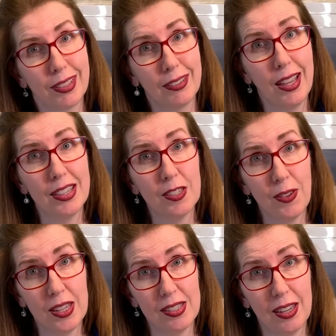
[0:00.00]
Let's
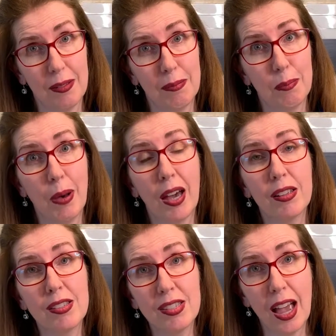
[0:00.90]
face it,
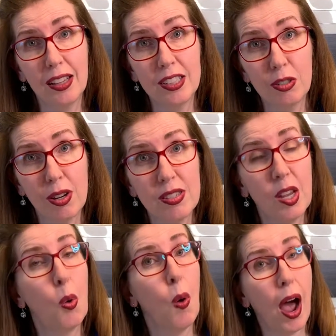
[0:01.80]
bottled salad
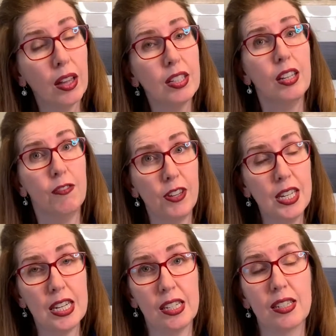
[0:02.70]
dressing, while
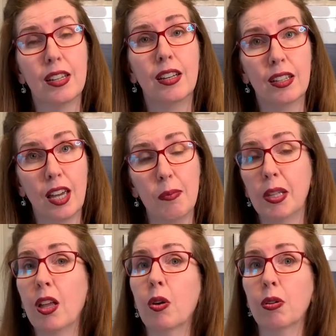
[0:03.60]
convenient, can be
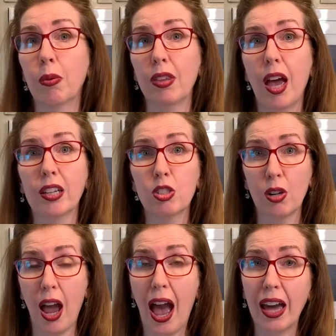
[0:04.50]
loaded with
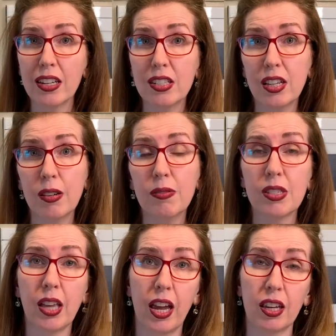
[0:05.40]
extra additives
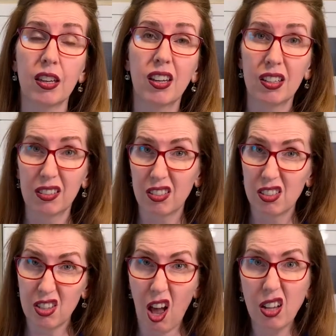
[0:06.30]
like
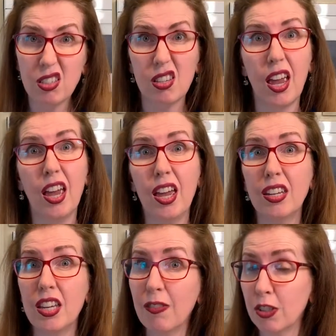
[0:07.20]
salt
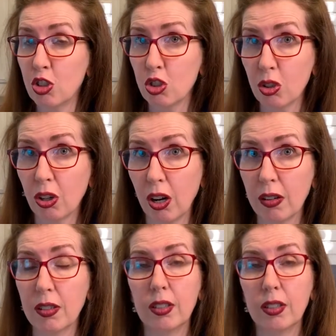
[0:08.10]
and even sugar.